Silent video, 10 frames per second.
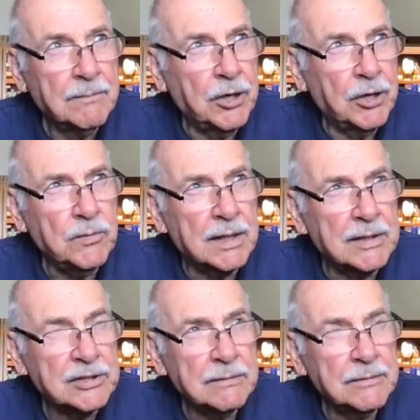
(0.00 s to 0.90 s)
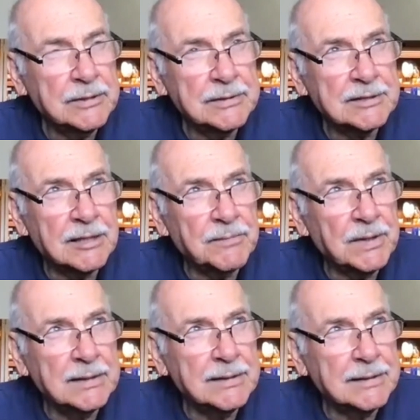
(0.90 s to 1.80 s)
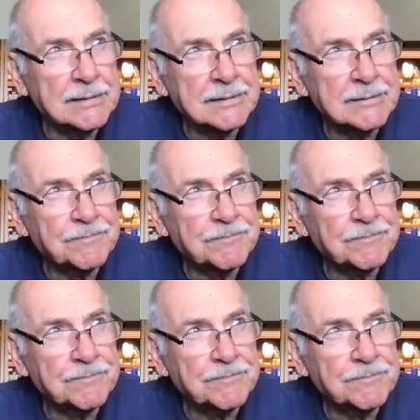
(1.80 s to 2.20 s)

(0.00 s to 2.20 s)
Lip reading: Bird watching was something that